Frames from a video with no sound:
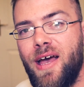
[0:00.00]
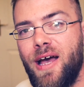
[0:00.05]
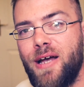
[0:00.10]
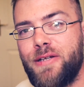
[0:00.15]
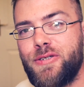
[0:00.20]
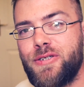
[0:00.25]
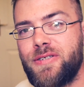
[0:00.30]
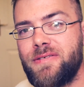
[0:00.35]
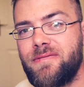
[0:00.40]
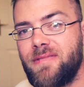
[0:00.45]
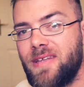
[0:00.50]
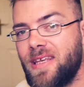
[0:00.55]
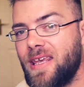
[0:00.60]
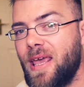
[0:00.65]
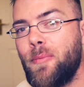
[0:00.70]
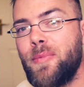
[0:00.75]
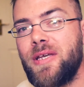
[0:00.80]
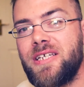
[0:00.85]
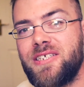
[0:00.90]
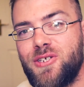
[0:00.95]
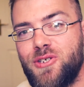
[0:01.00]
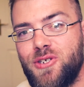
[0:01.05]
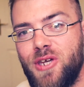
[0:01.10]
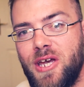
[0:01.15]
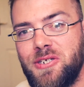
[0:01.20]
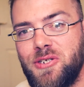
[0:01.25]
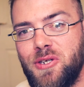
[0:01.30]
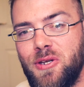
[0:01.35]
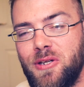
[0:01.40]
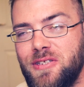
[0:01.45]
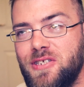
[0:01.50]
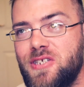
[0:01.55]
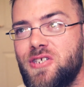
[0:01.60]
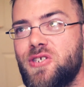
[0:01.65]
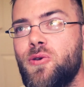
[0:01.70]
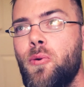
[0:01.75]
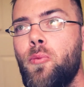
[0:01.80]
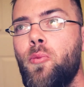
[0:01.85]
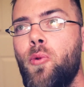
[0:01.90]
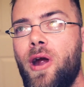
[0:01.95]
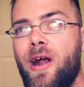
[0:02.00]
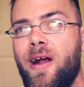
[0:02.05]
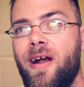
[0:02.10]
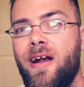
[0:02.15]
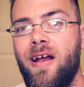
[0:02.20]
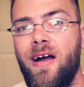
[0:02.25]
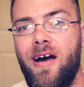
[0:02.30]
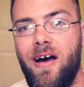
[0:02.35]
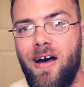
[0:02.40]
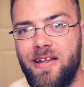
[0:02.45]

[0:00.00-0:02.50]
and just get me a suggestion on somewhere